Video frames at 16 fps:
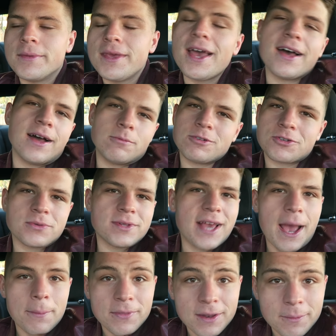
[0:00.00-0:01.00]
yeah, I'm just really
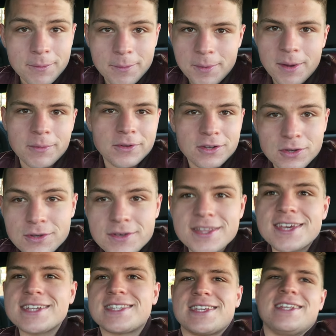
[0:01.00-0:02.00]
happy that I'm gonna be able to do
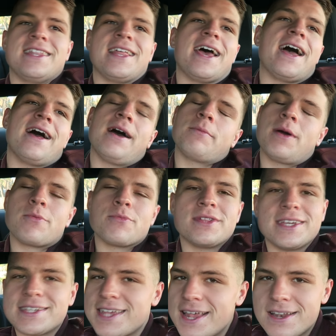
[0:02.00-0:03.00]
this, and that I'm
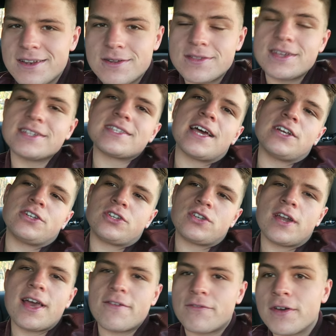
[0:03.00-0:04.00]
really excited to do this. I
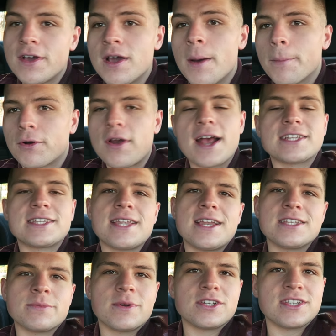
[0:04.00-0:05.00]
should have
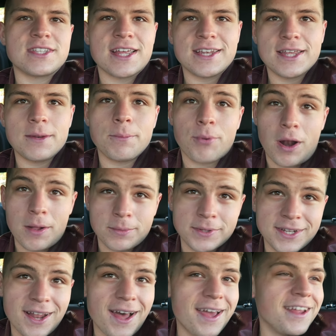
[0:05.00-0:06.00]
procrastinated as much as I did,
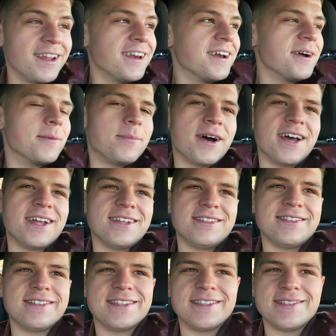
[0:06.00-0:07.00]
probably not, but
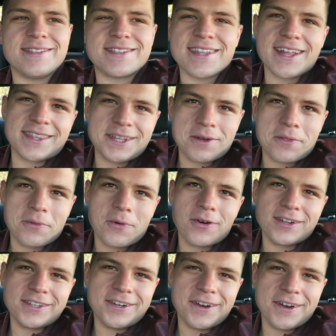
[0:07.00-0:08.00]
it's not the end of the
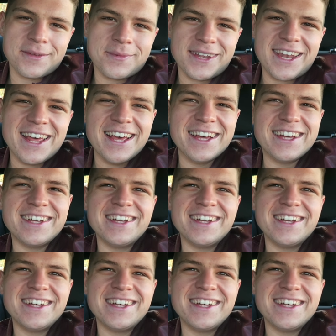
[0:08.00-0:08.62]
world, you know what I mean?